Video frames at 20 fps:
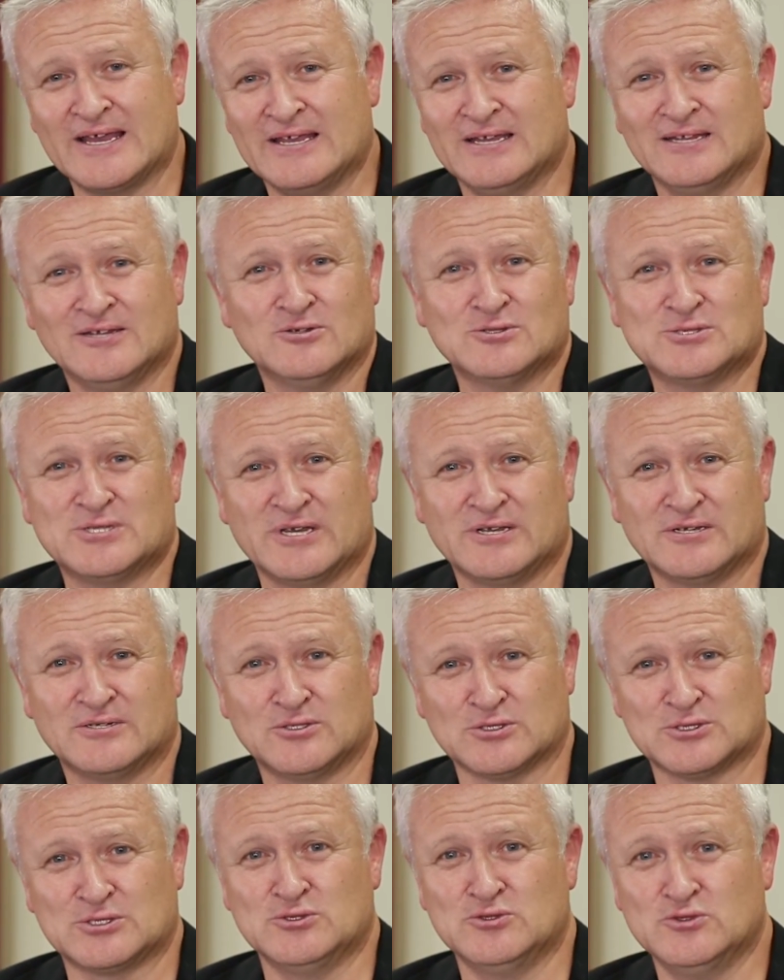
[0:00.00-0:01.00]
using
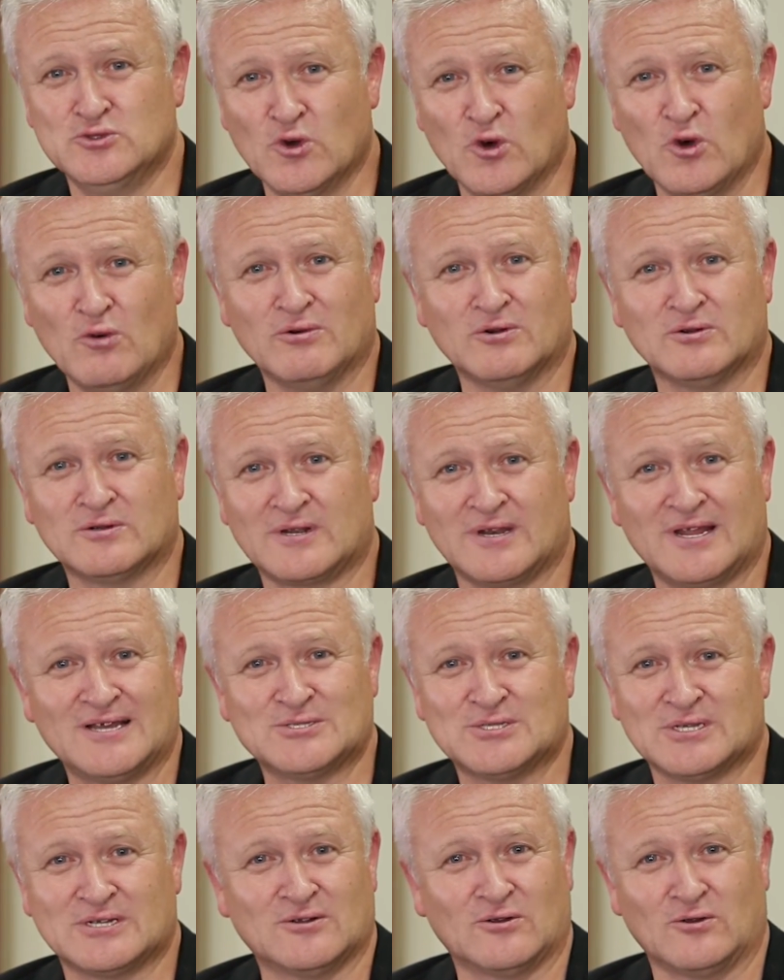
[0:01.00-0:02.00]
just normal
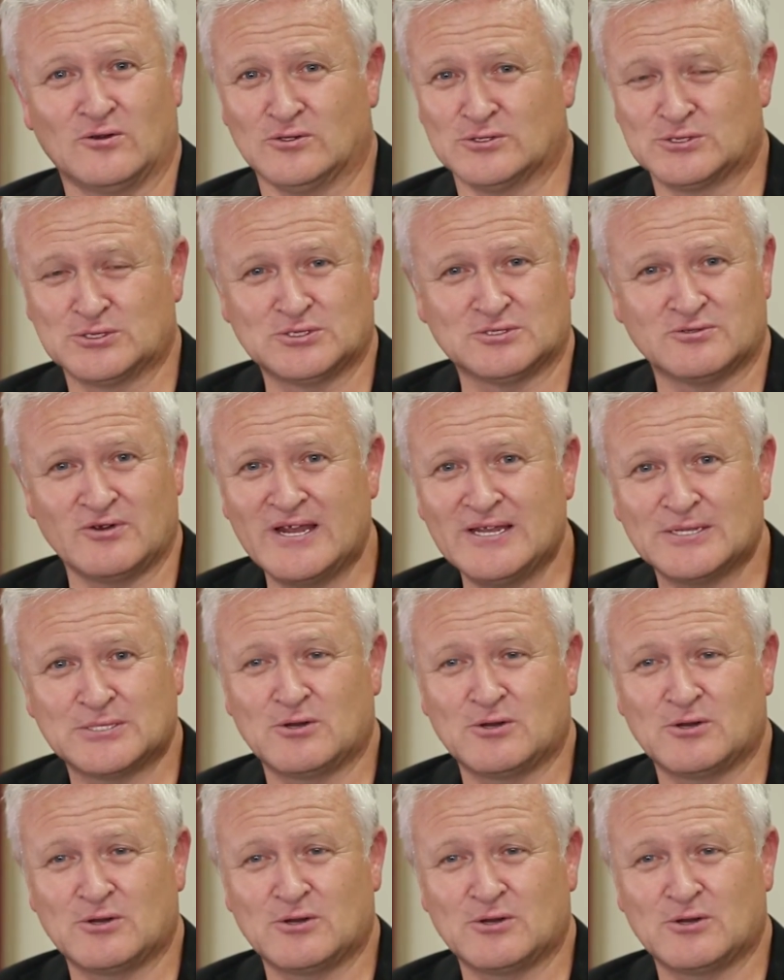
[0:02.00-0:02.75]
classical or straight